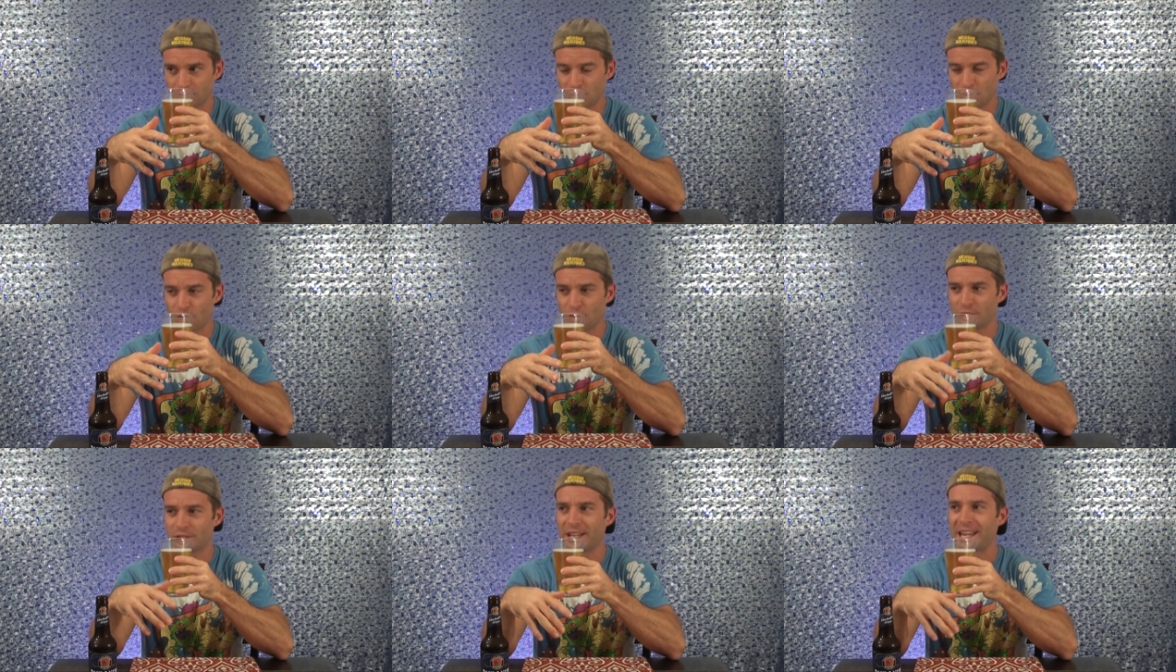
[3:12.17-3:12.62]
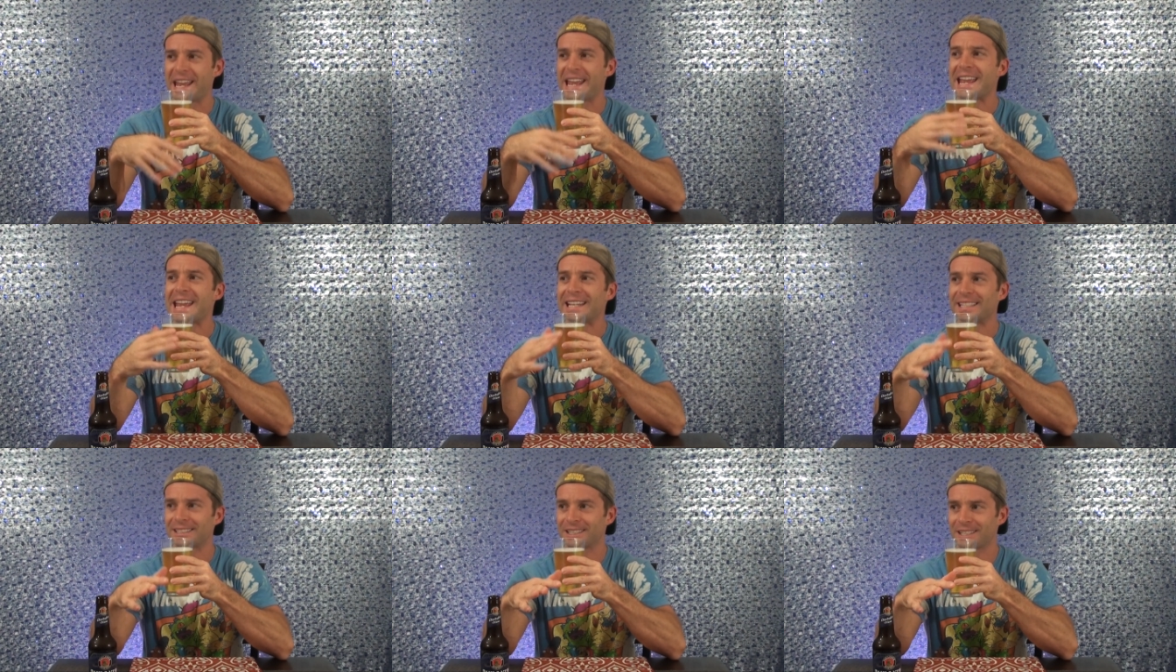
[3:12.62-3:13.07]
just a
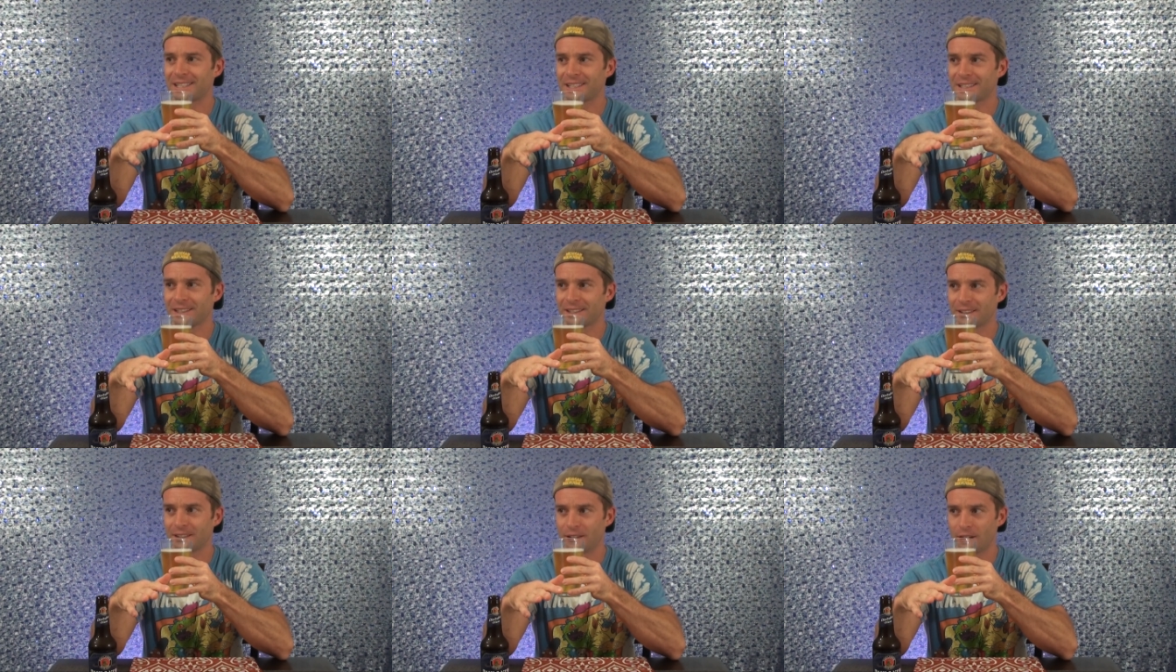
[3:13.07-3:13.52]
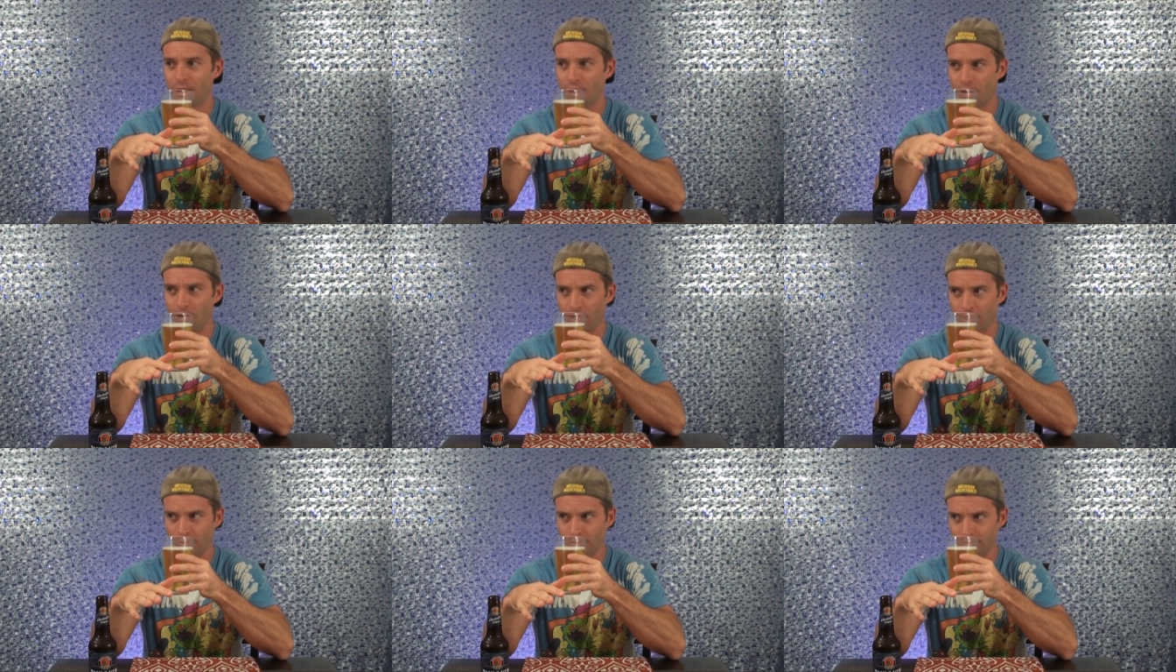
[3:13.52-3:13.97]
hint
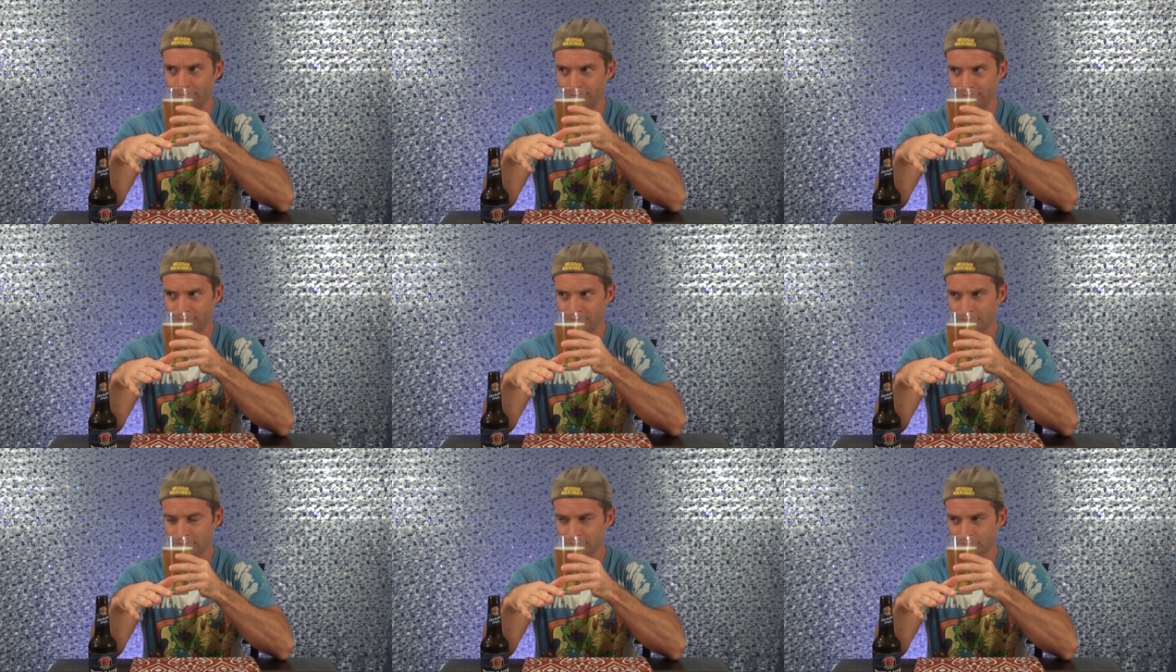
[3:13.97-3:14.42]
of